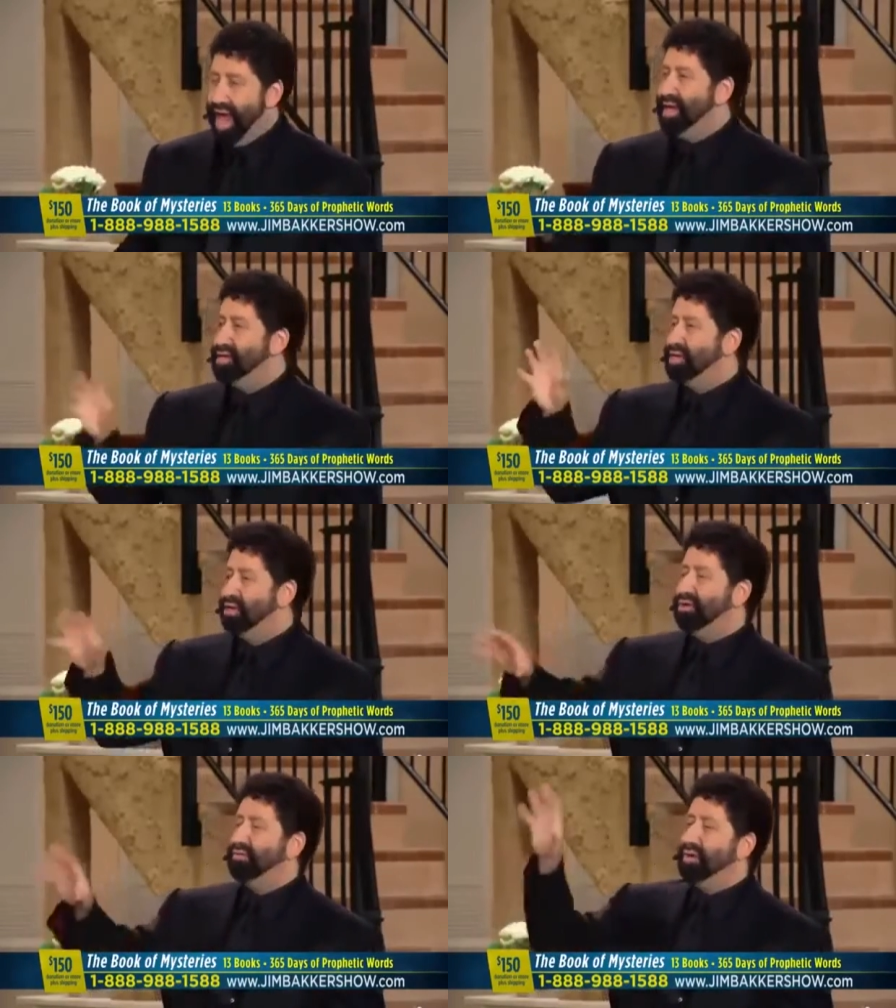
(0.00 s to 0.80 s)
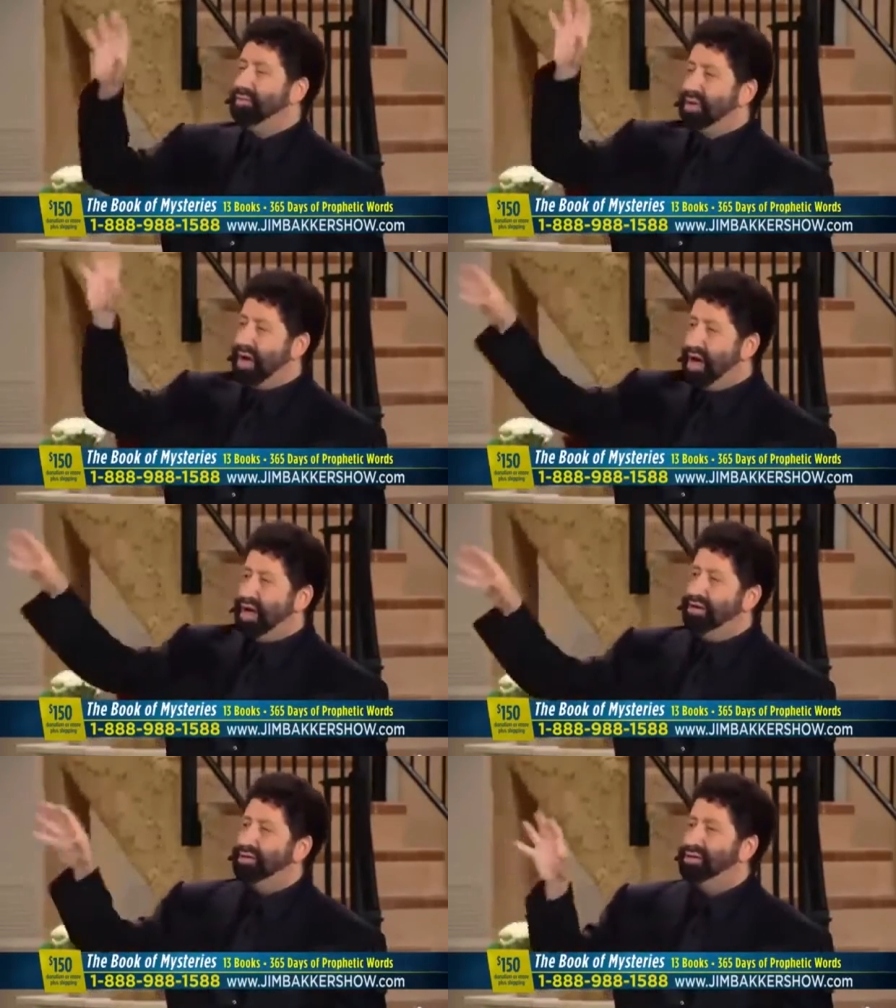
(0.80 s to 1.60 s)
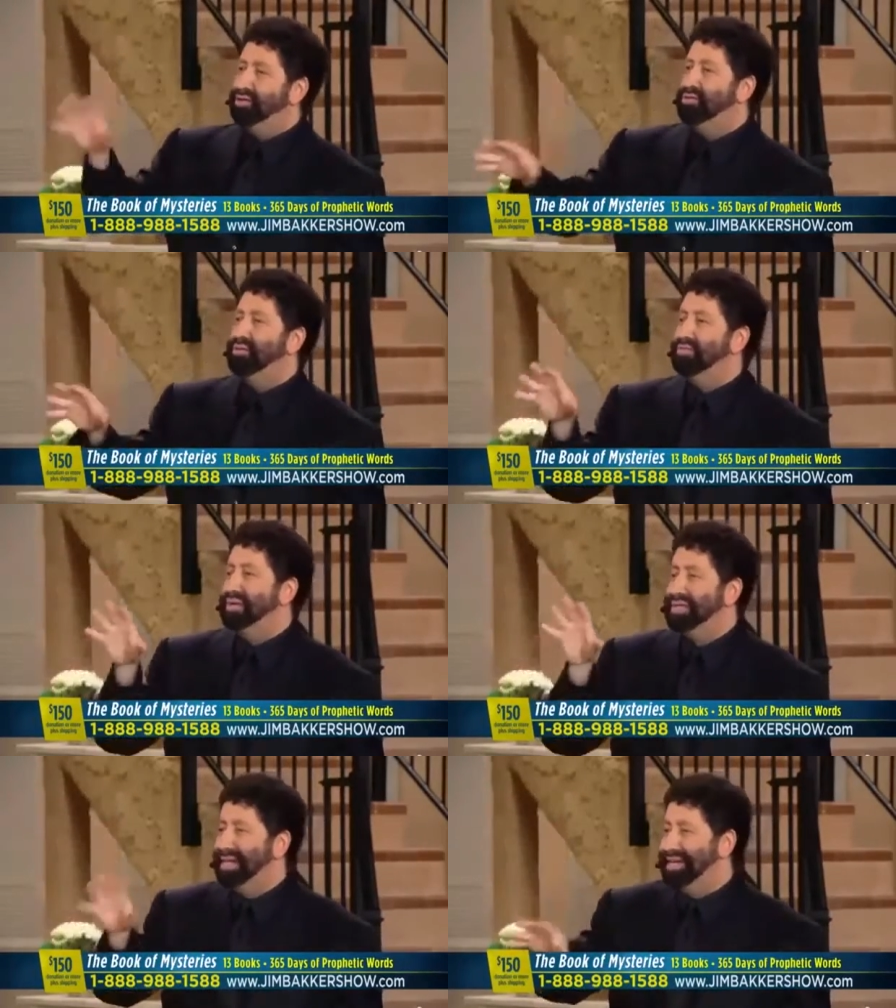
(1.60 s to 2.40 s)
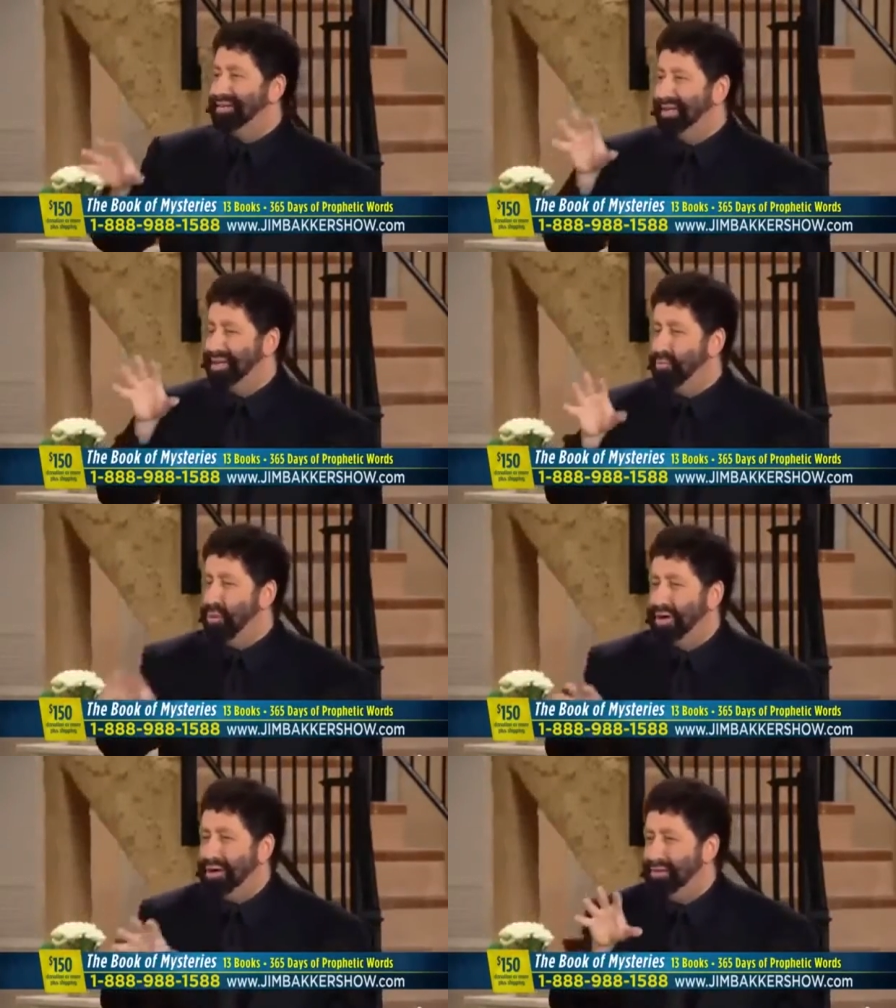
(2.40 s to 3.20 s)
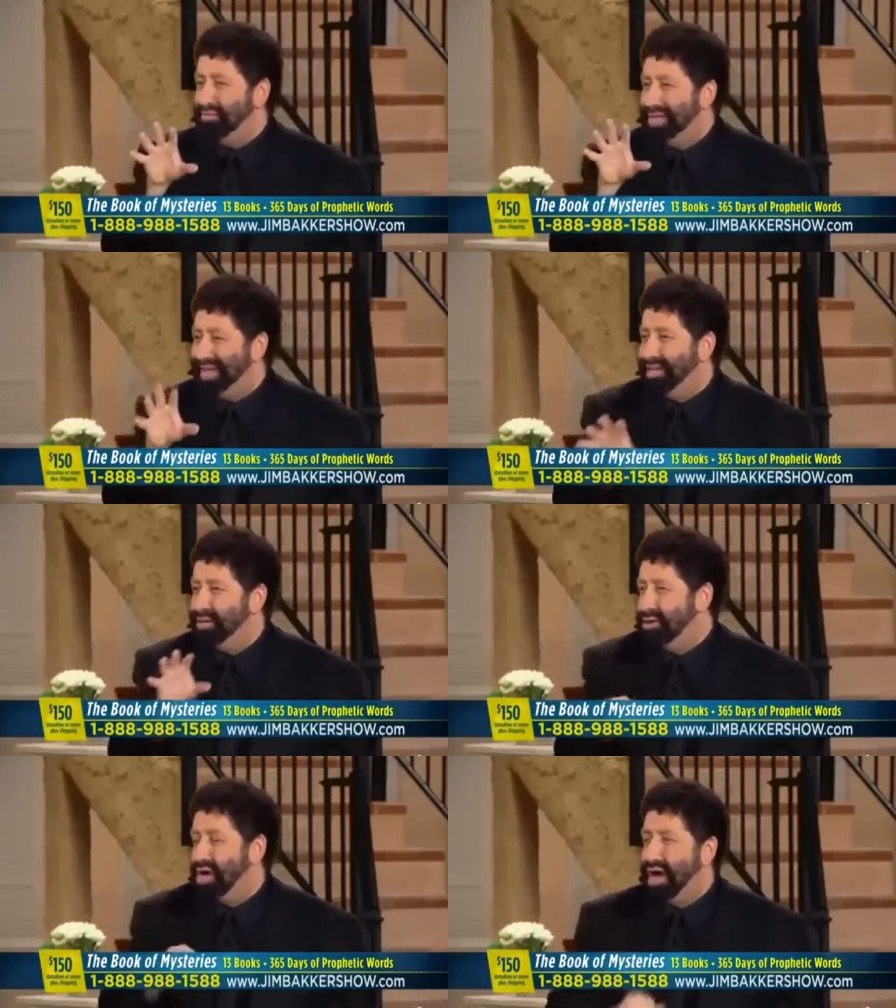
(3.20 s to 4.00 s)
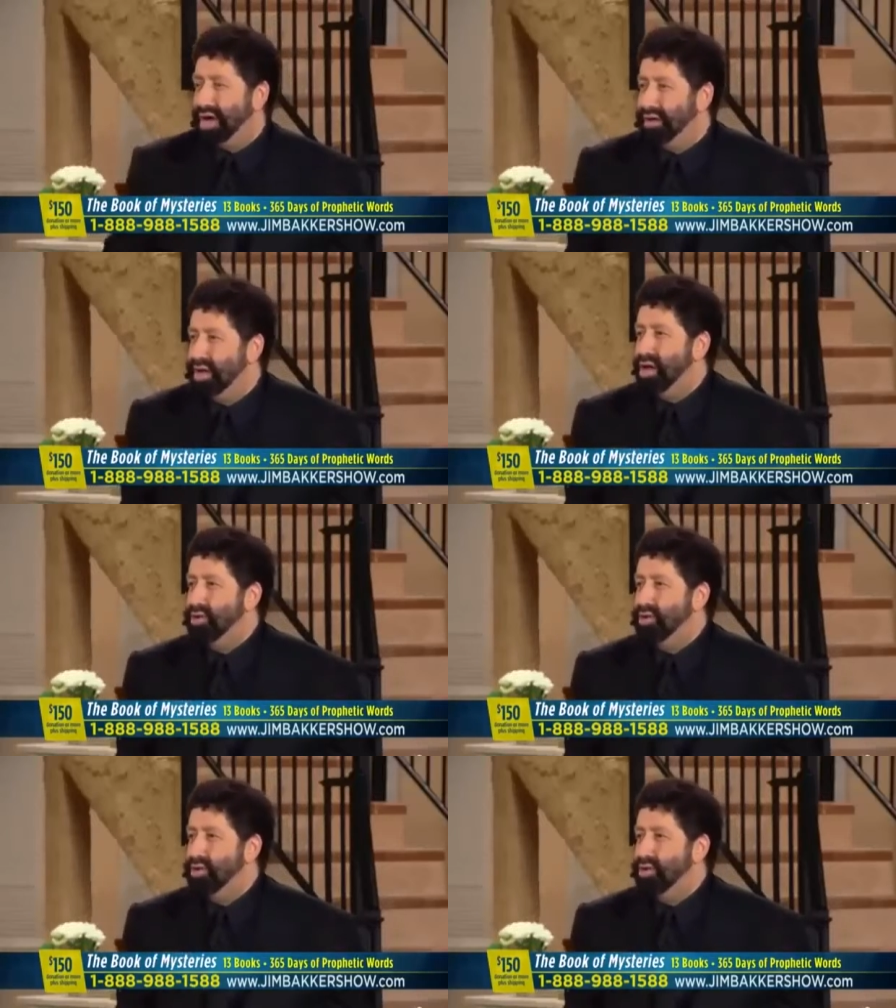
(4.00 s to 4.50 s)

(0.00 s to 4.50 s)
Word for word: and it turned from God to particularly one particular God,